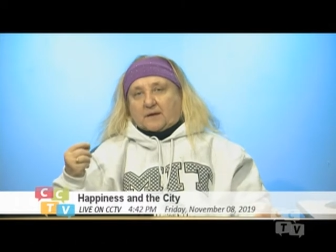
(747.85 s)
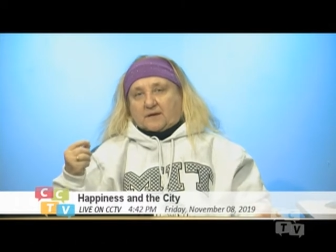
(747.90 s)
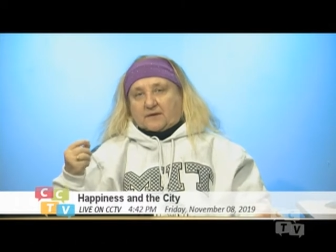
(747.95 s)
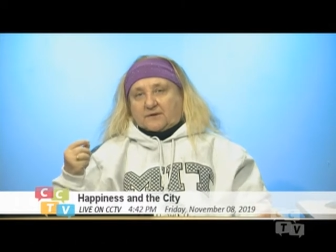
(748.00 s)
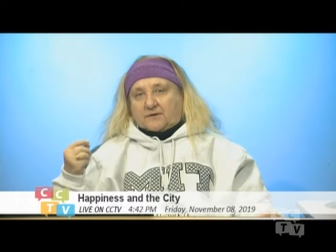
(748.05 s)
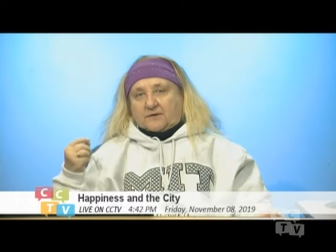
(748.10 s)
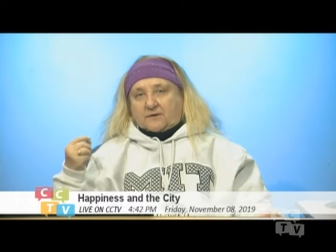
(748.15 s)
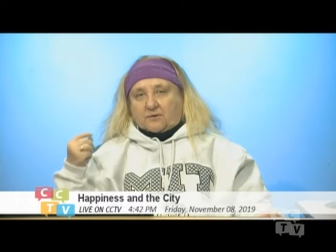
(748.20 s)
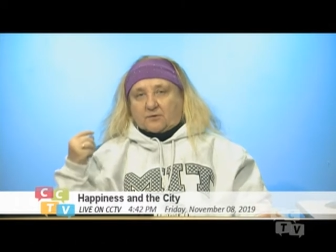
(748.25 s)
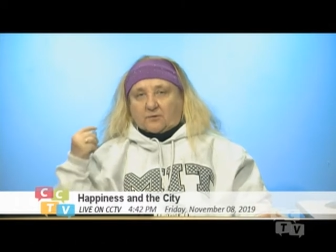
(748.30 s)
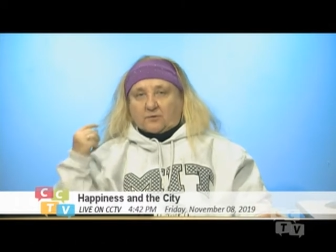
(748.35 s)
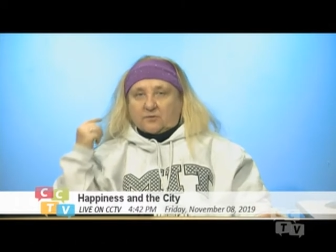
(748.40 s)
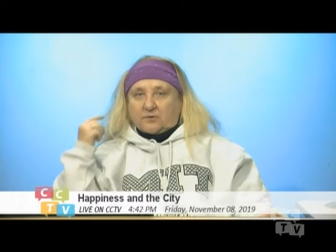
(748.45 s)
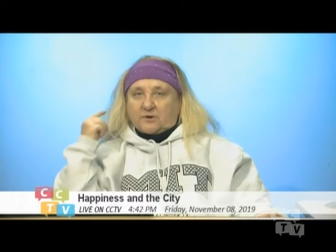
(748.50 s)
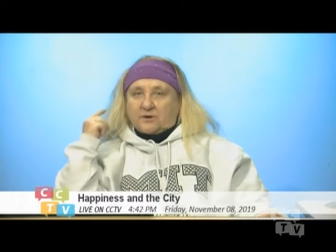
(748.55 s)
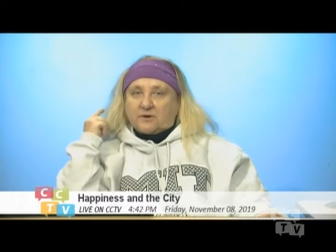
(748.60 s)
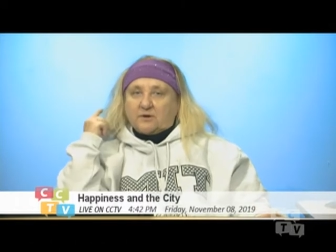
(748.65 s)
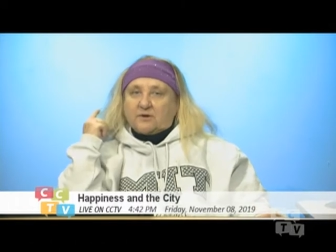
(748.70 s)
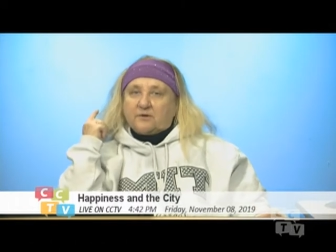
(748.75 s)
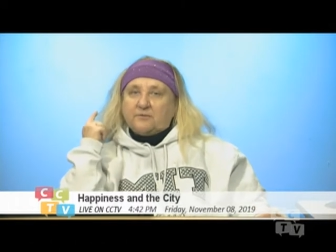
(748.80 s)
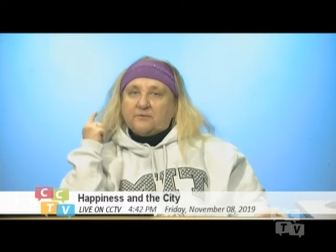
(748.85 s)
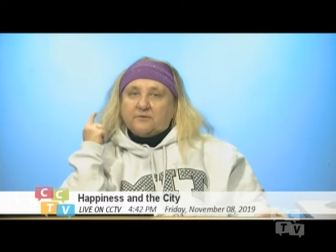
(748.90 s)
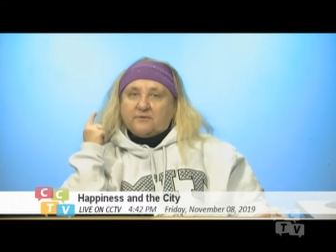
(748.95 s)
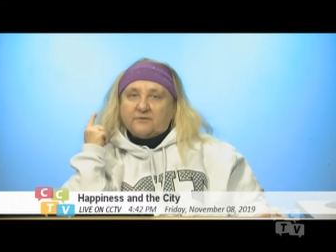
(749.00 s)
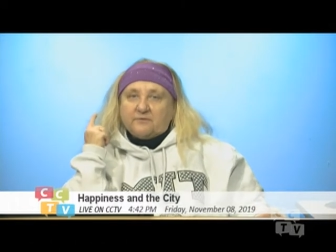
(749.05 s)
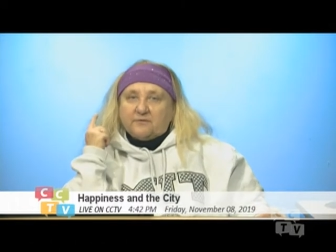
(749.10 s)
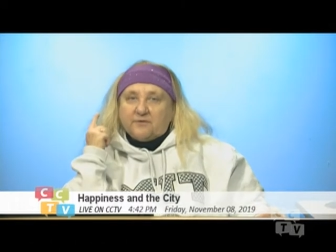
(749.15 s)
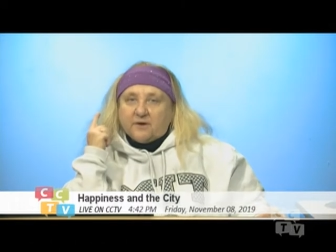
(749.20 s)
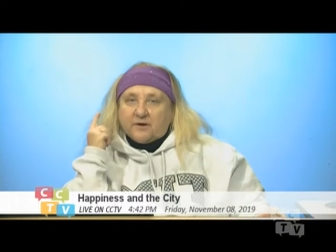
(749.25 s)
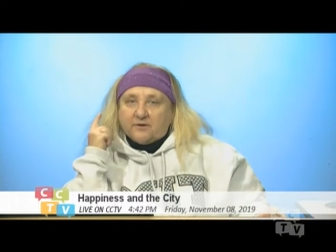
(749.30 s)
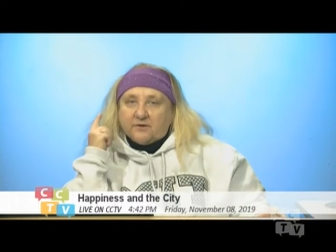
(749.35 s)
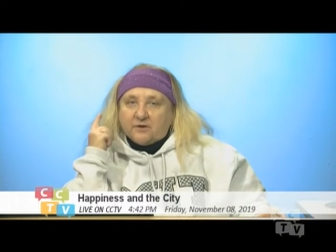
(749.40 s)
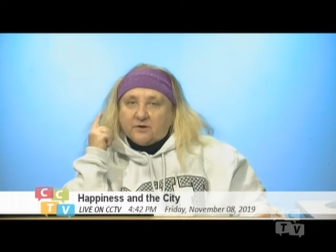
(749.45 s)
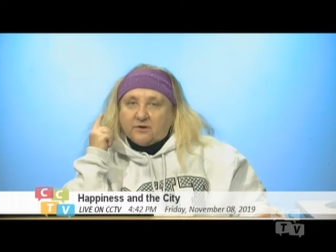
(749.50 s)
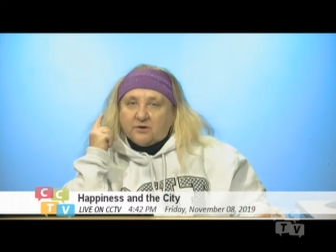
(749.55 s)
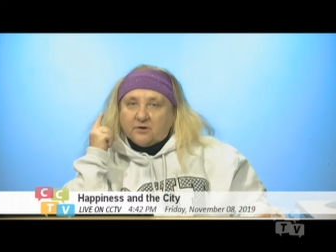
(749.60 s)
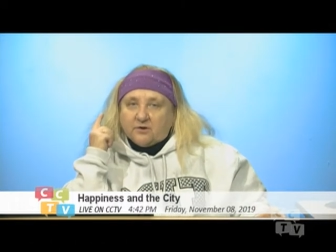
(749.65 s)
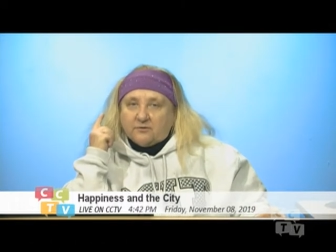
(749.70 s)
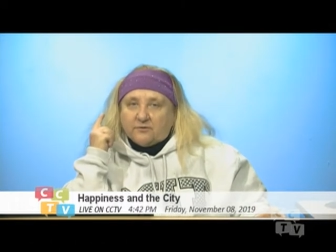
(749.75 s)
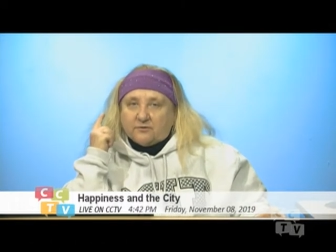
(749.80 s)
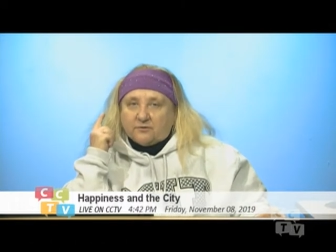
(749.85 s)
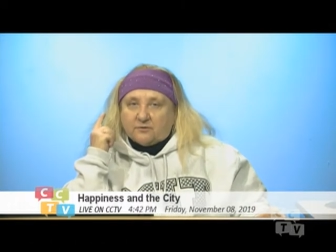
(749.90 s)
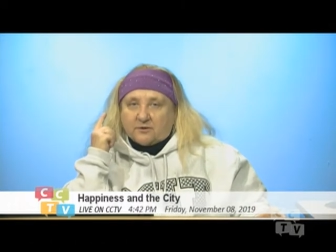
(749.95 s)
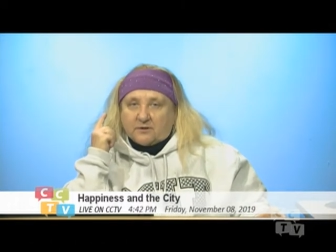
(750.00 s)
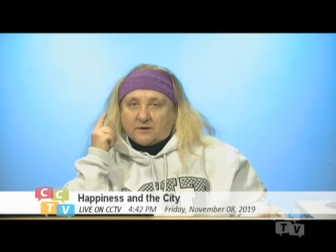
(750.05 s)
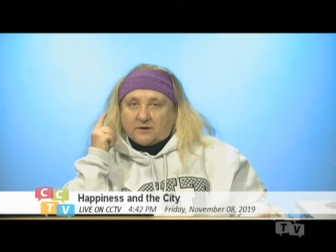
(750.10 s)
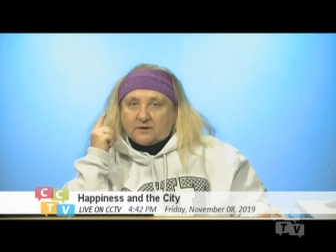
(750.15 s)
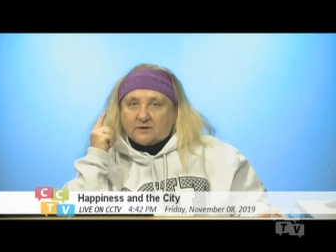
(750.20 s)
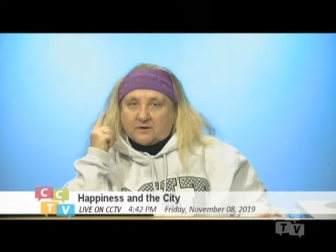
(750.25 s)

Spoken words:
So hear me very carefully.